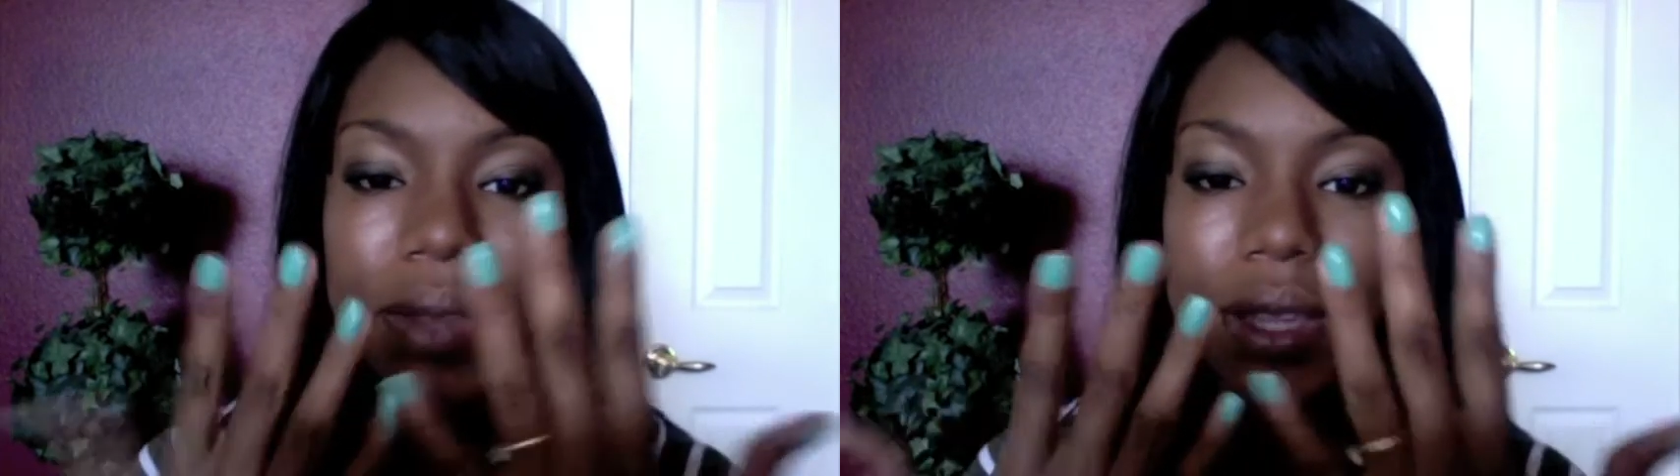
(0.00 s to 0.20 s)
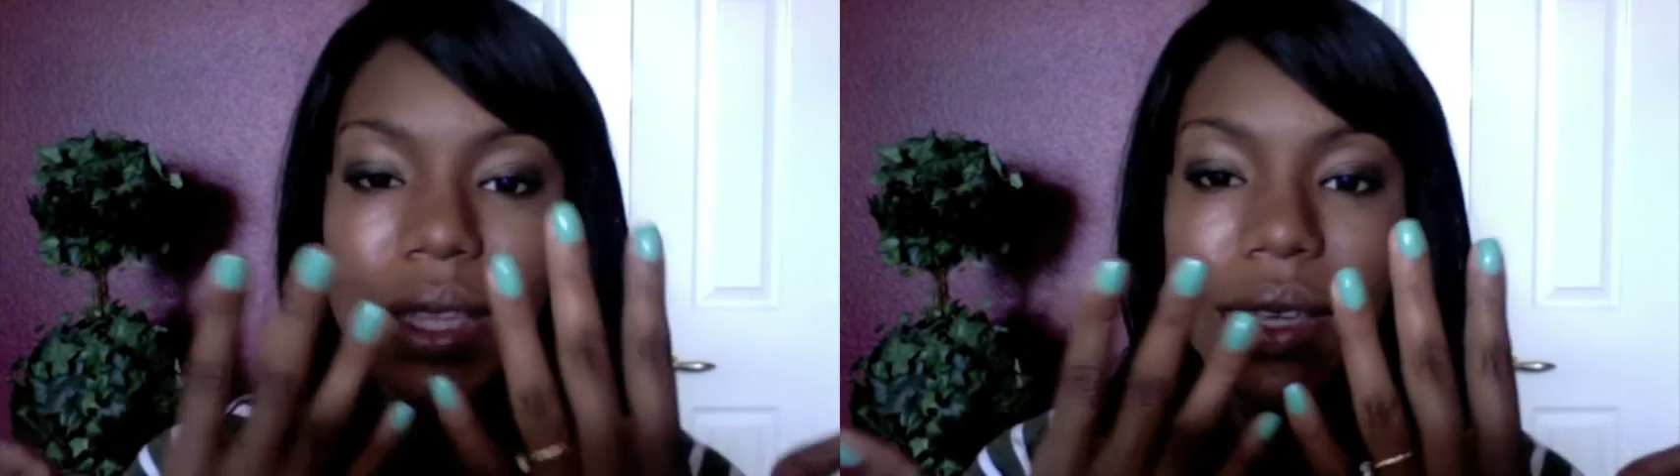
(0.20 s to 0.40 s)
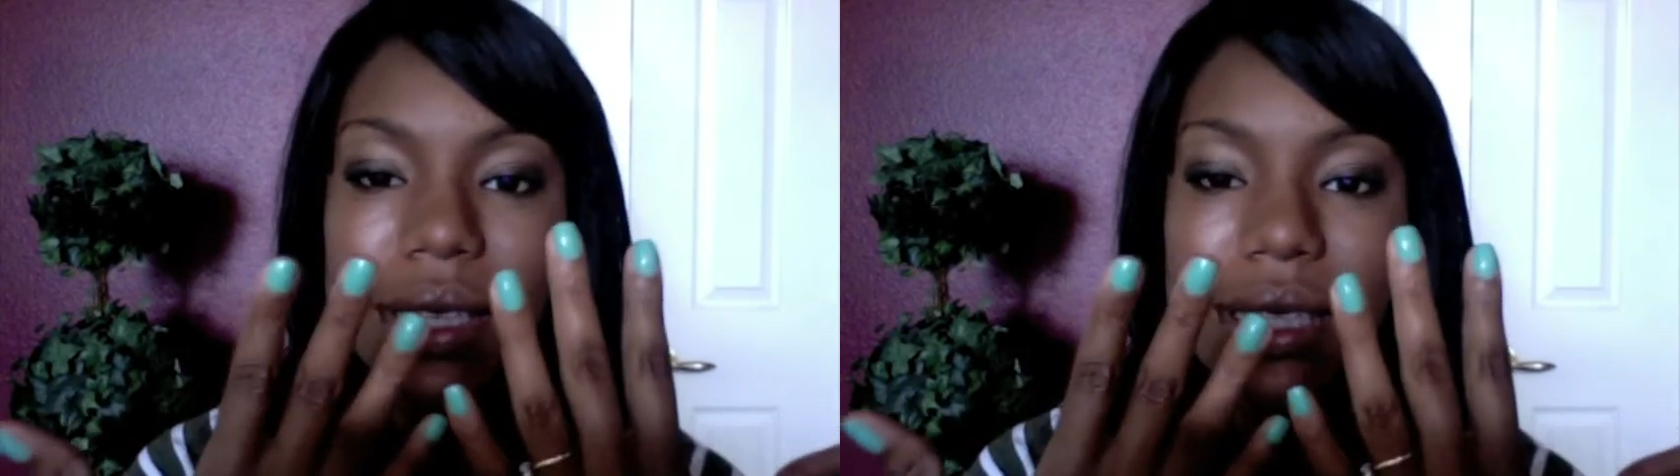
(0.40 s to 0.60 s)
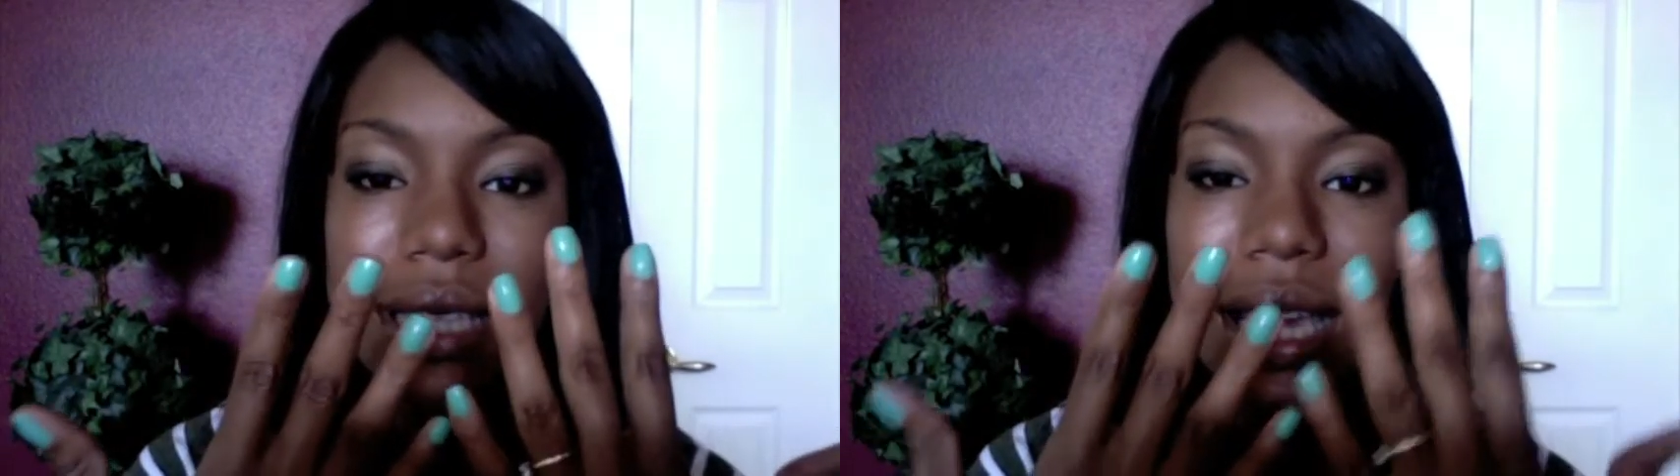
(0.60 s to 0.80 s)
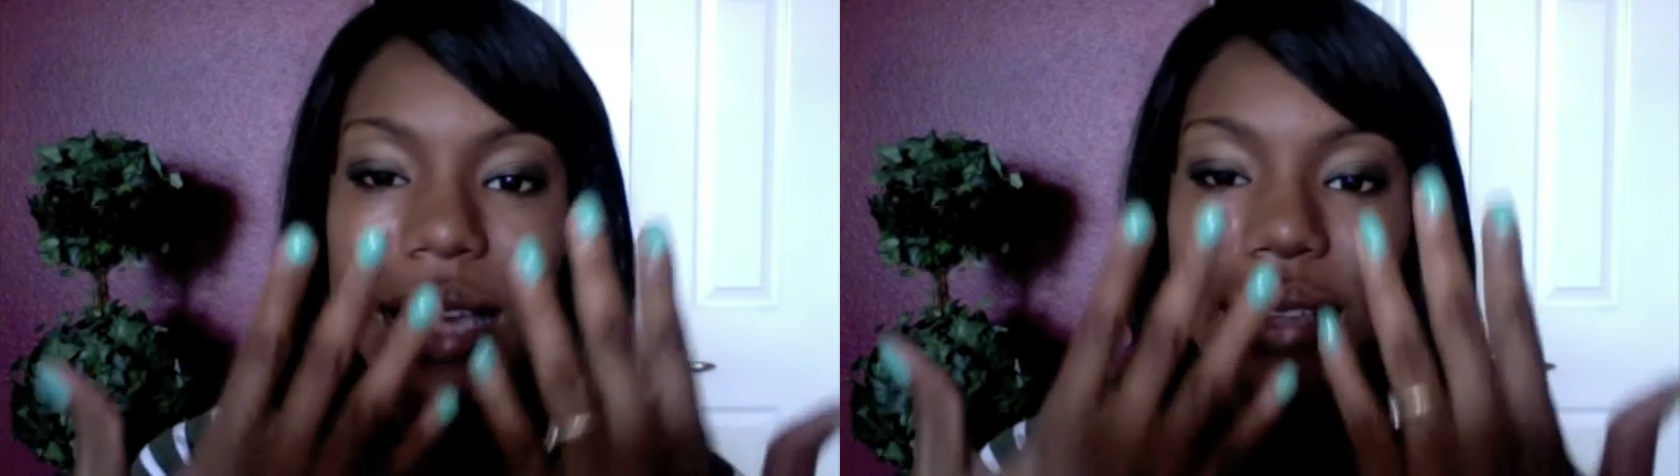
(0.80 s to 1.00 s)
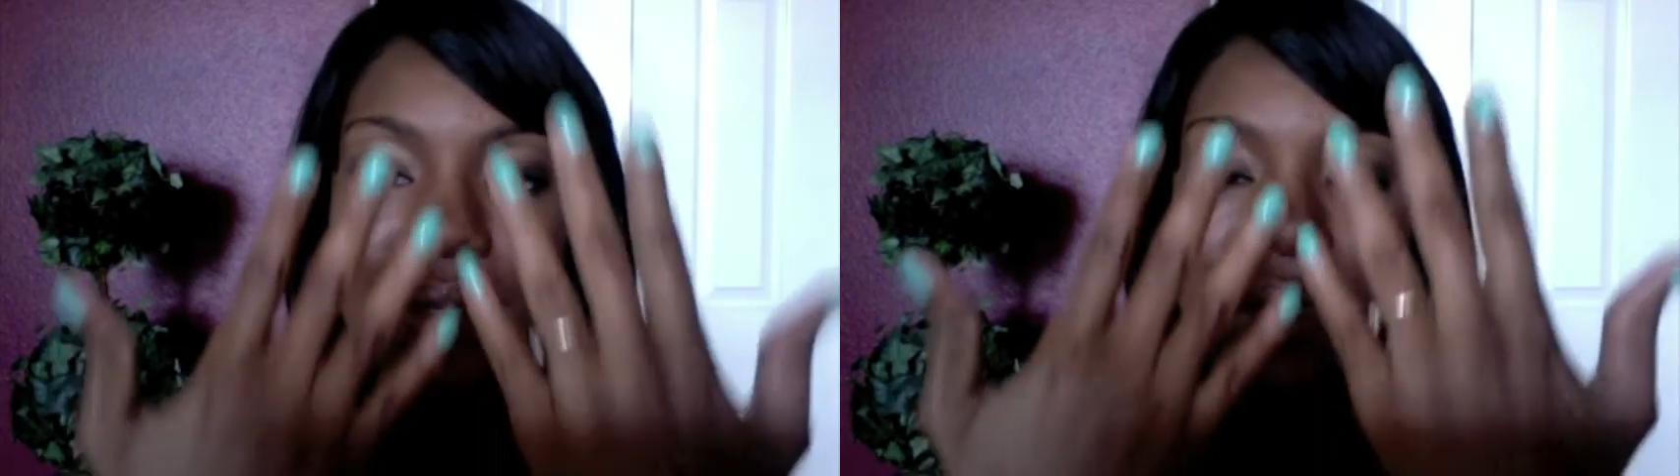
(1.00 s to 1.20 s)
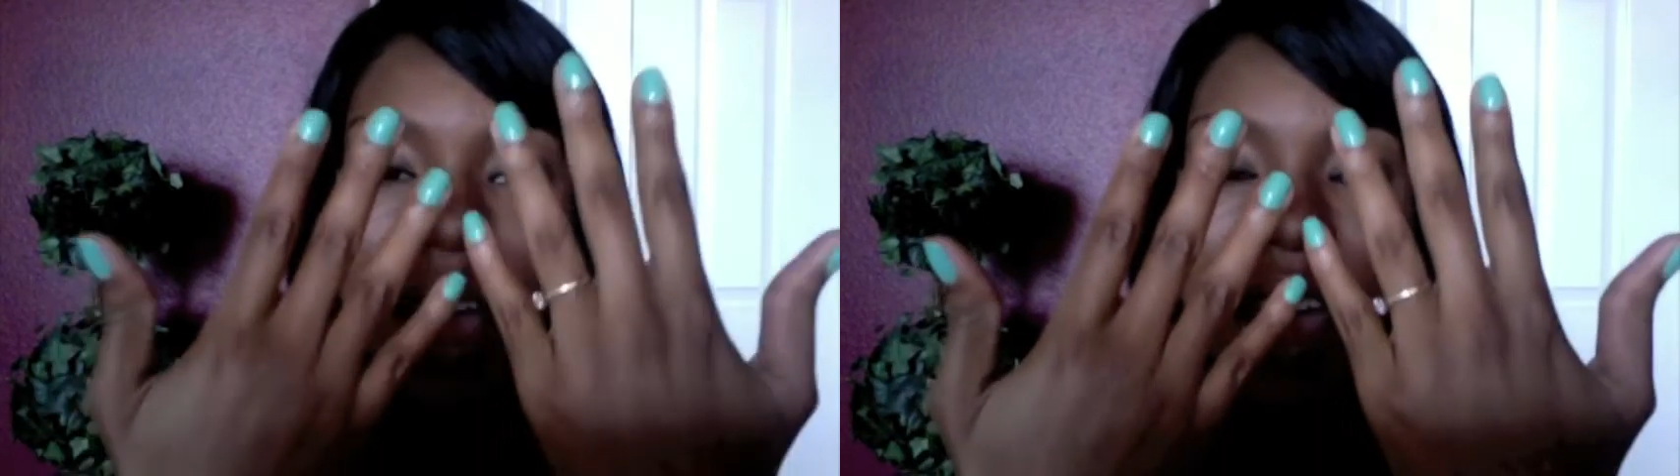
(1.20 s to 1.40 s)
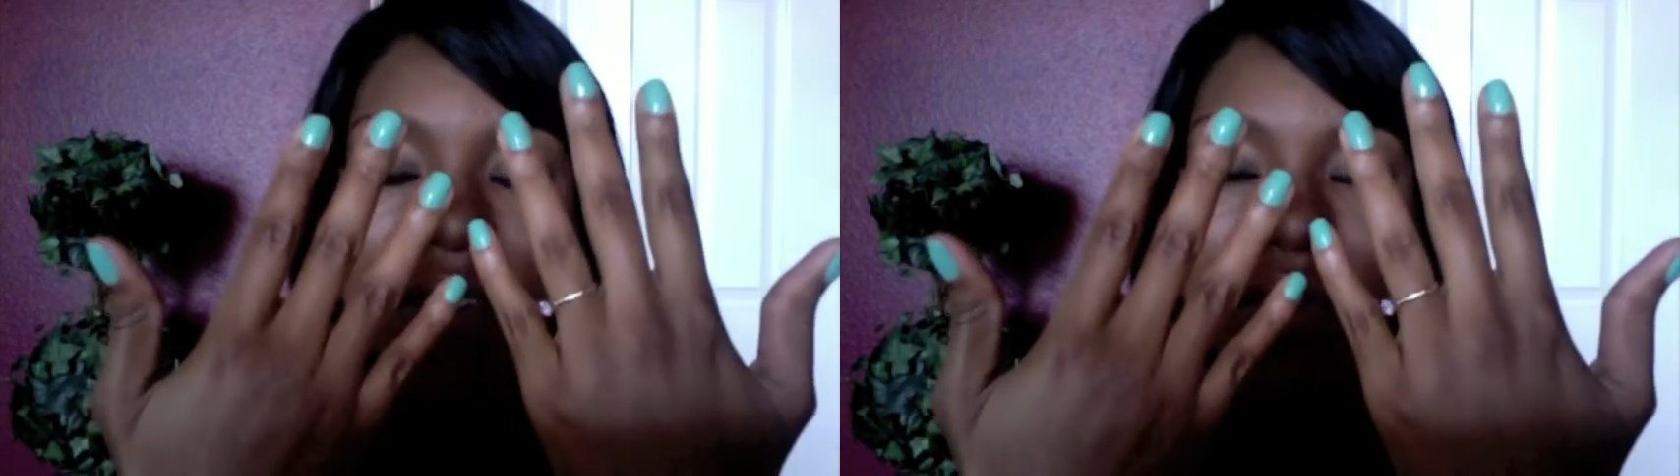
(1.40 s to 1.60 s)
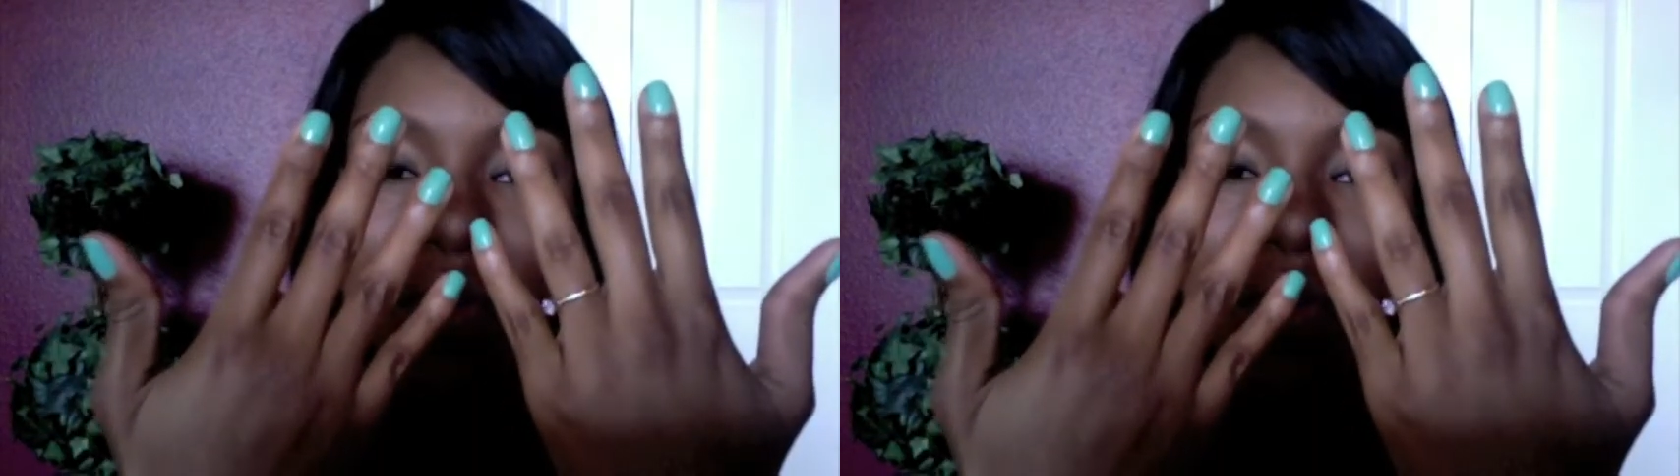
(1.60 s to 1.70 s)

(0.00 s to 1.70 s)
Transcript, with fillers: You can see I've